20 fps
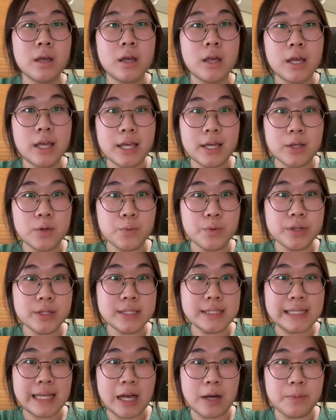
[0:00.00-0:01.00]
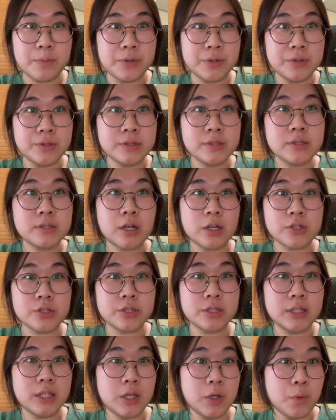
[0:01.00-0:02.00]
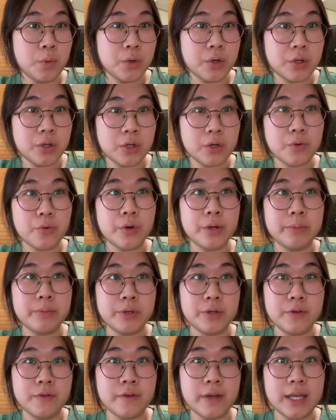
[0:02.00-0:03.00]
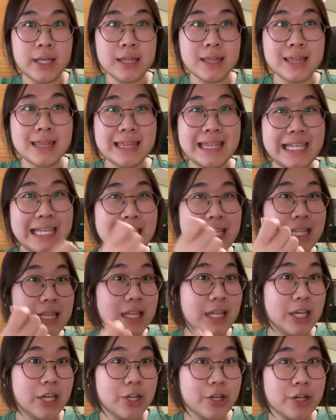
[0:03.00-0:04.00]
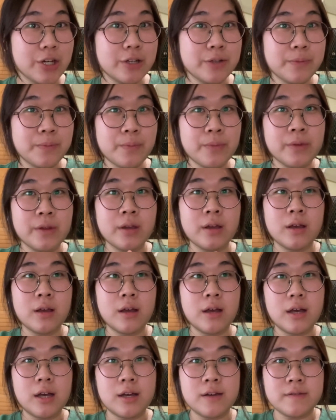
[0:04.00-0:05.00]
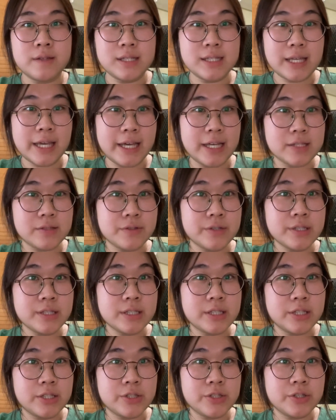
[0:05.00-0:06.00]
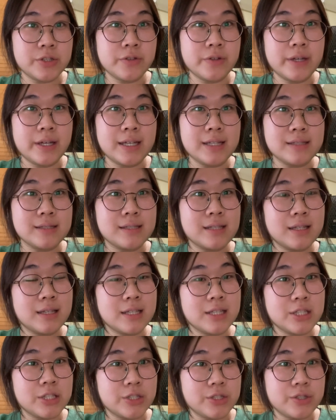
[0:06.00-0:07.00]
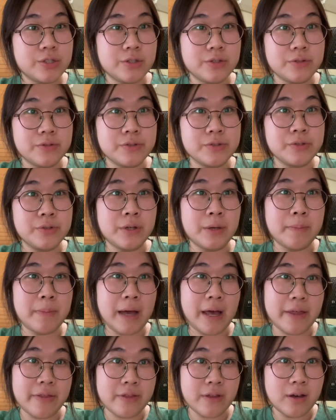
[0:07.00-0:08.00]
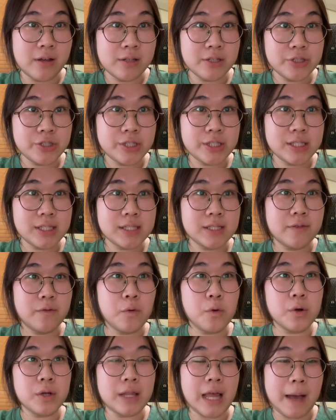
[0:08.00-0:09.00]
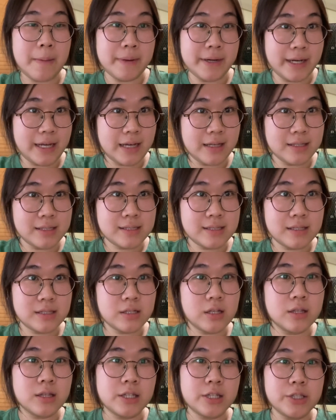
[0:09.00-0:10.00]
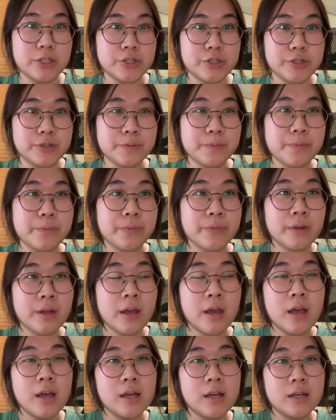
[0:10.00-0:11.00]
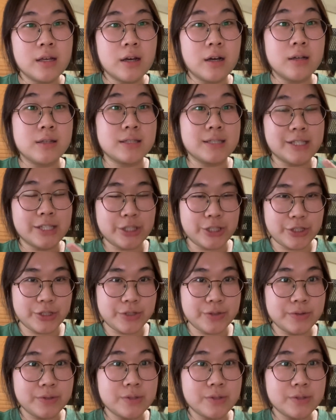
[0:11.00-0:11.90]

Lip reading: And with the scalpel, Dr. Lee will remove a thin layer of the cancerous tissue and send the tissue to a pathologist for lab analysis on the tissue.